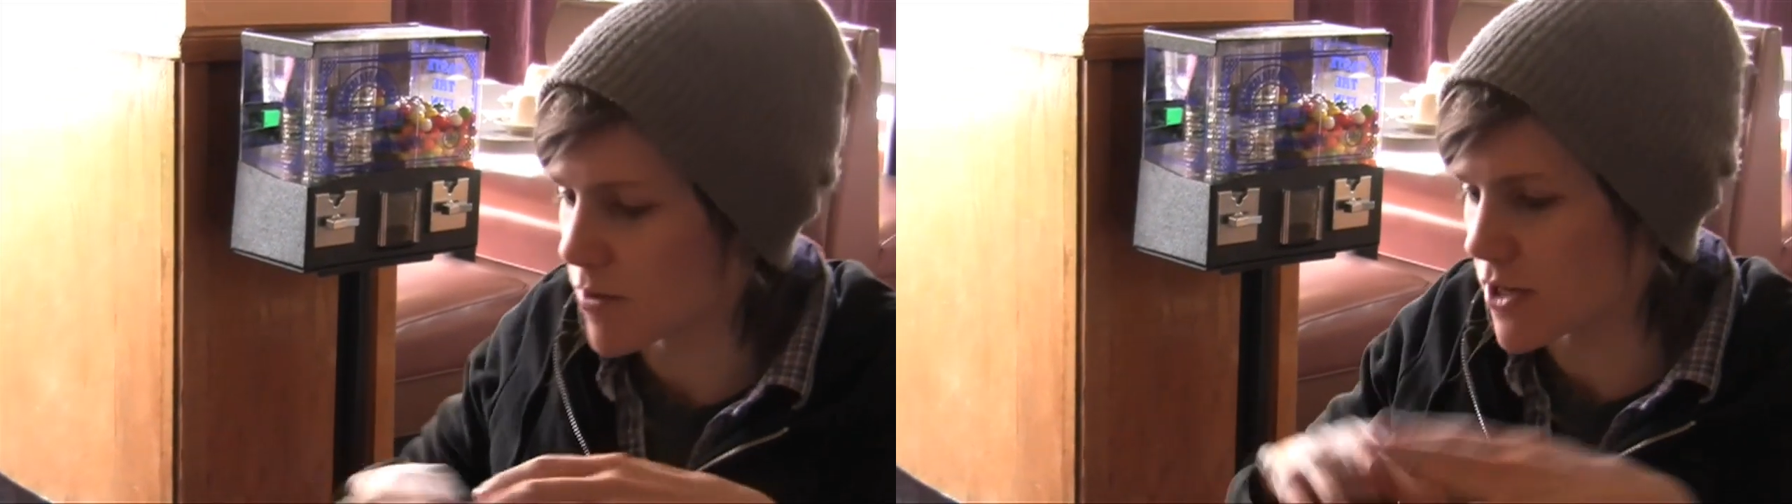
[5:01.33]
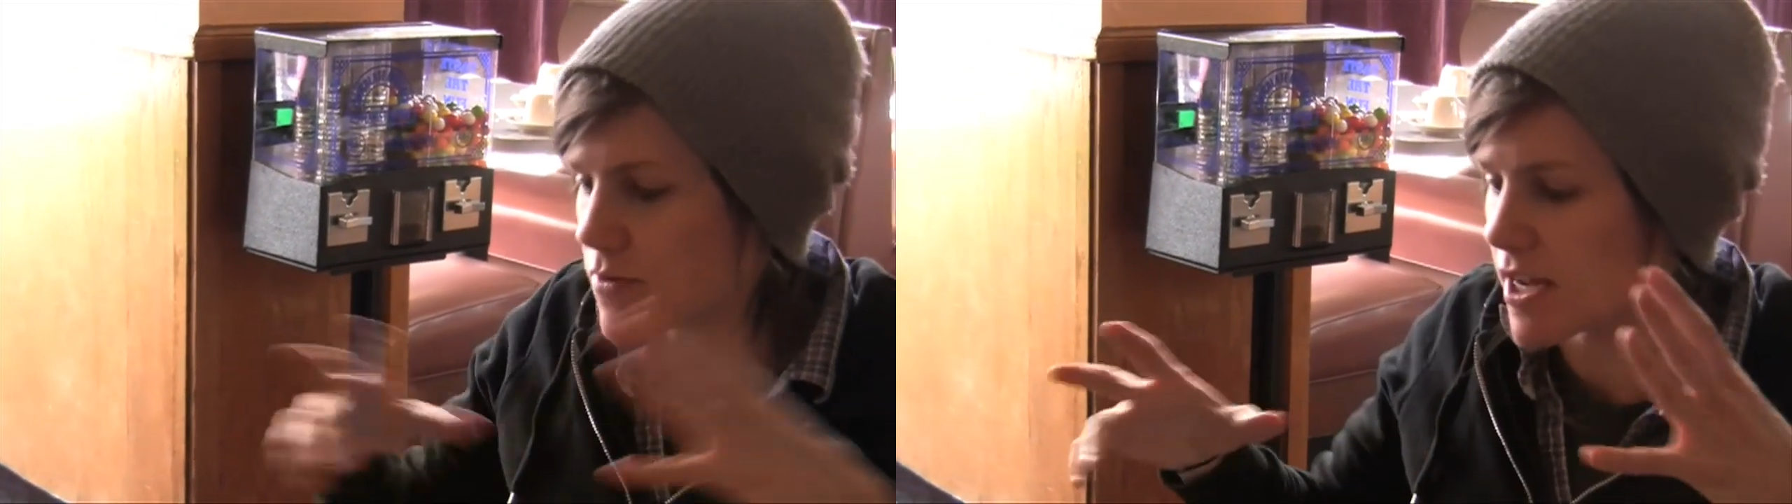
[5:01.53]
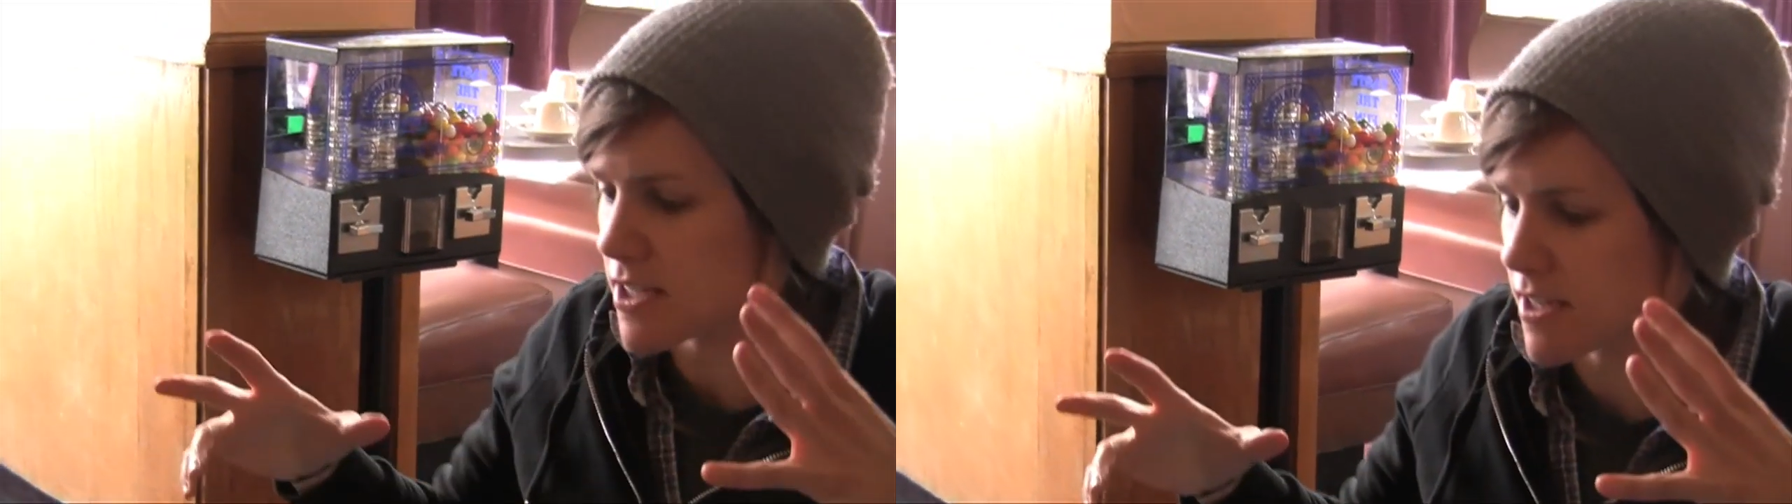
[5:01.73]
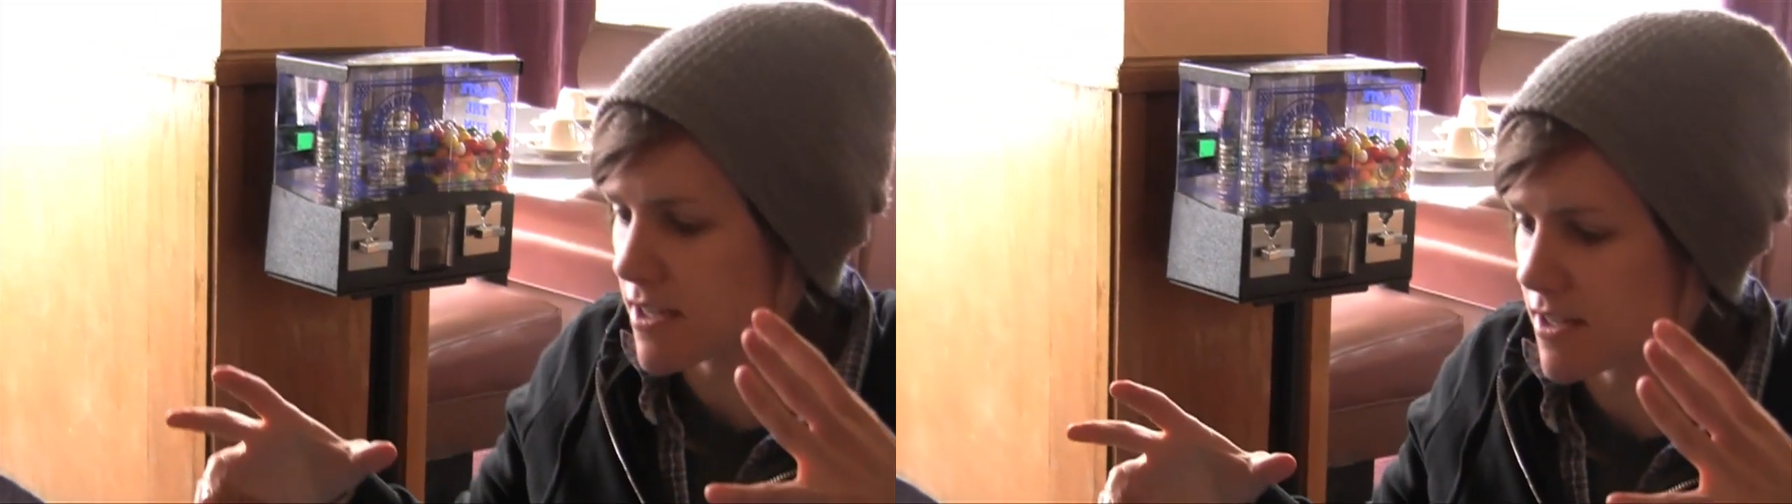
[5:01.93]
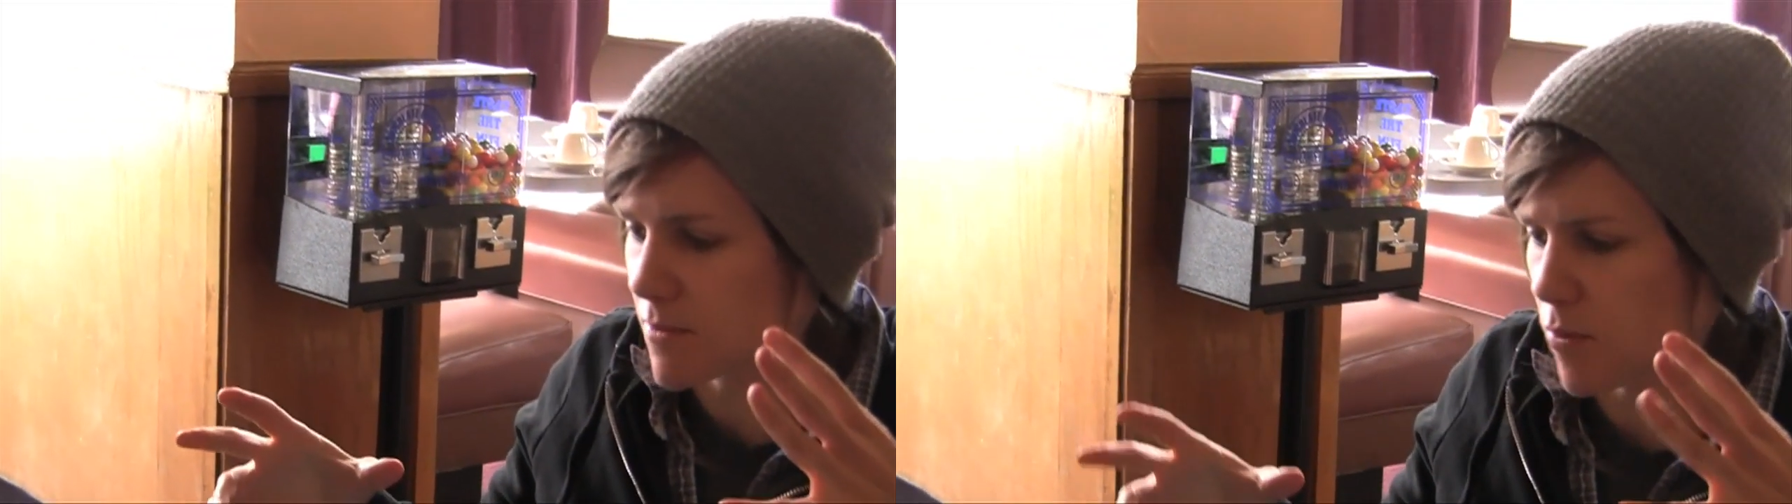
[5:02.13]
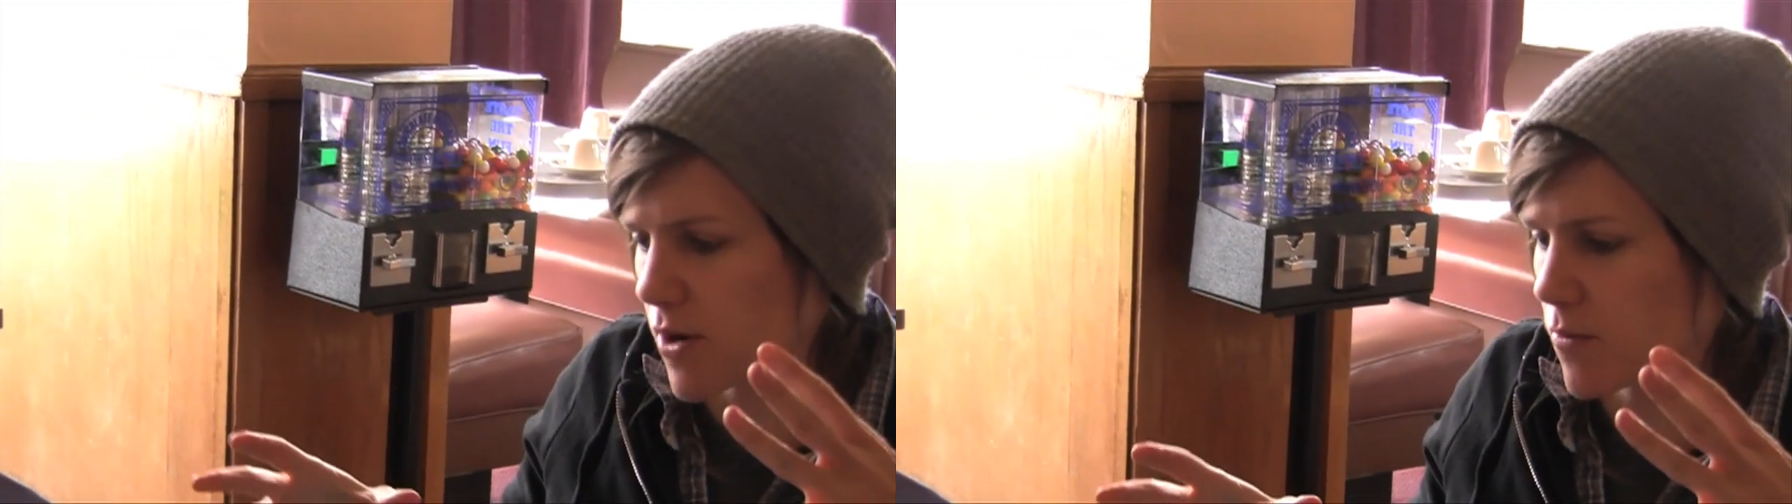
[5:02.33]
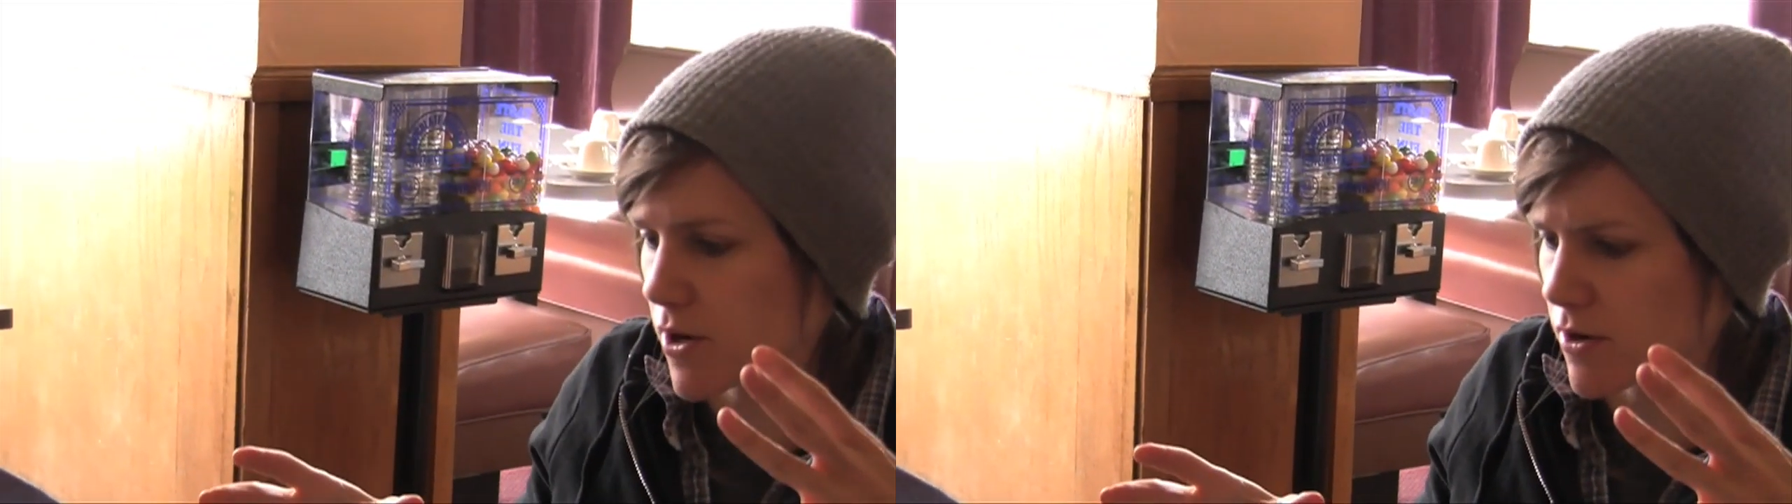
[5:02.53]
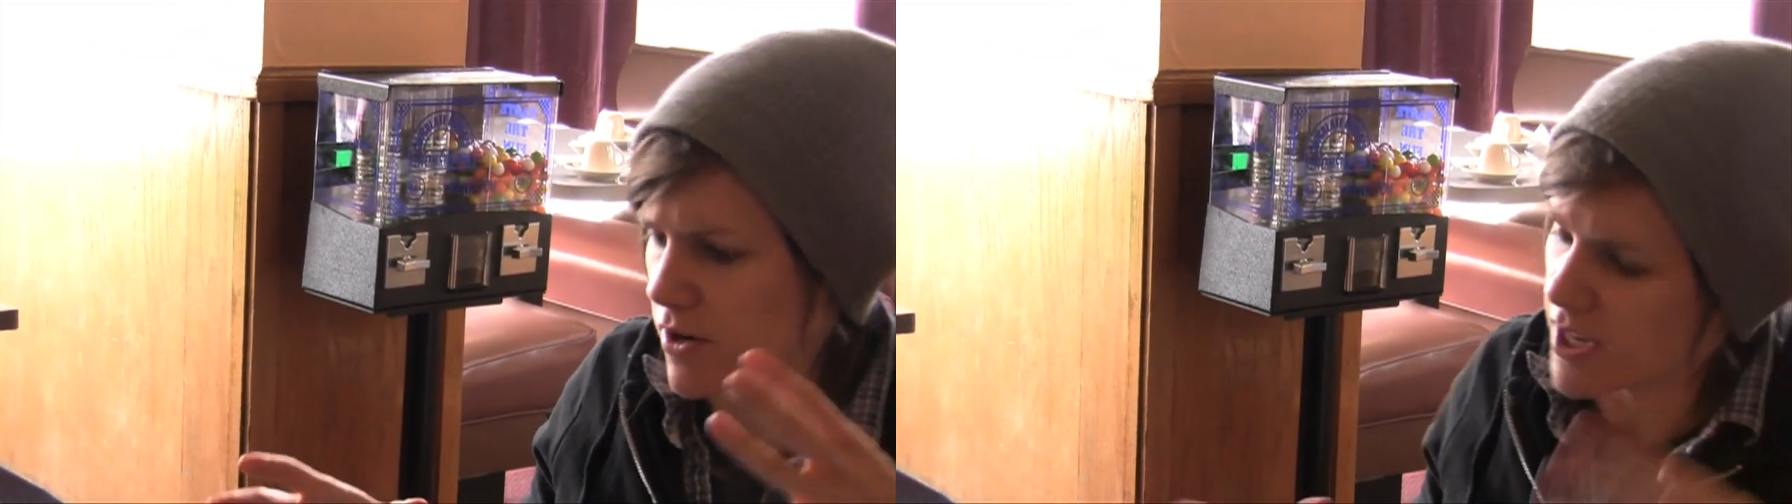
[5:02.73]
Like when you get to the point
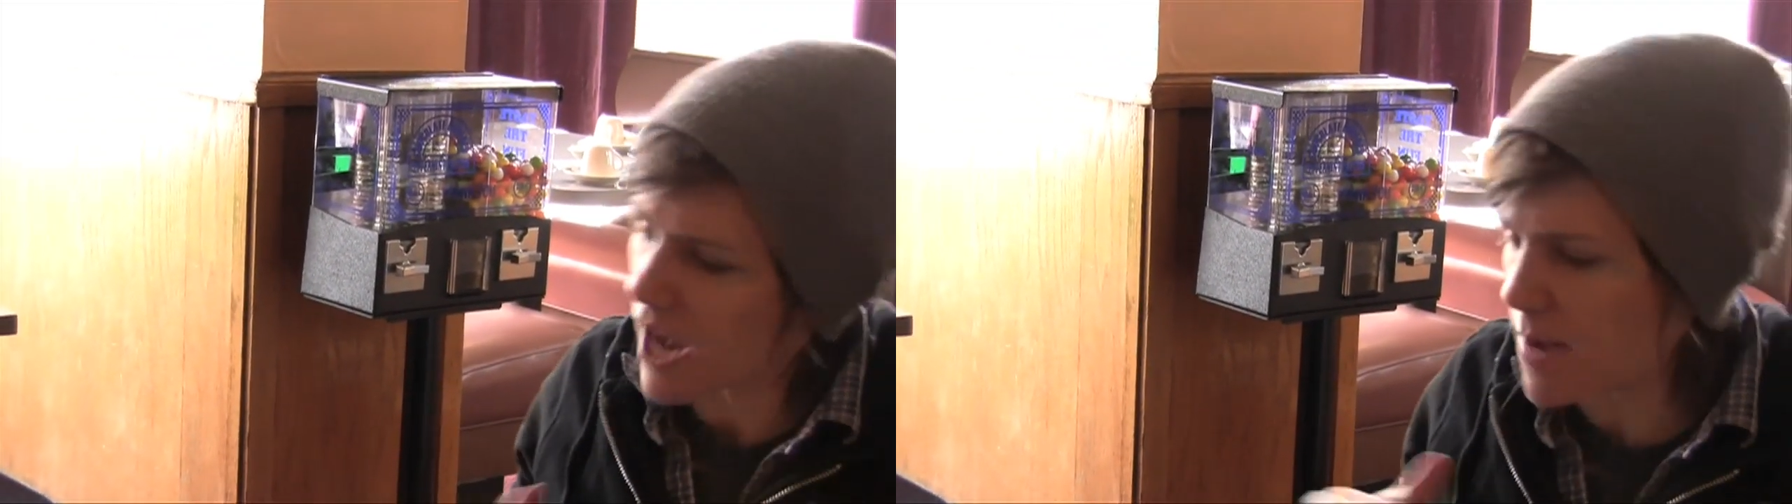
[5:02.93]
where you're like,